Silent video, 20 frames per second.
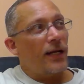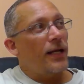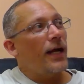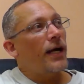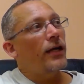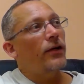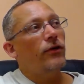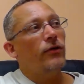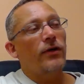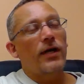and
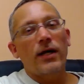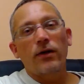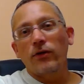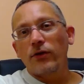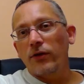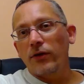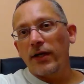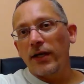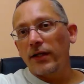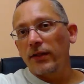how to
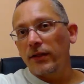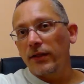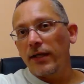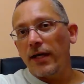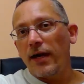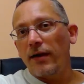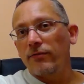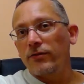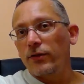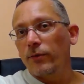round
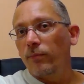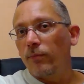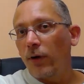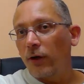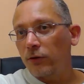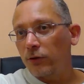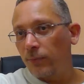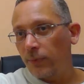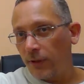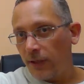correctly after
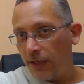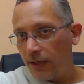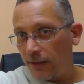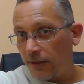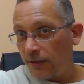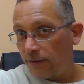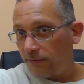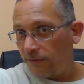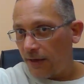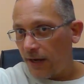
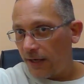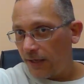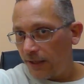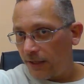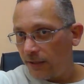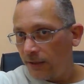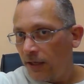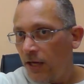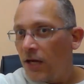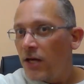multiplying and
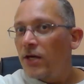dividing.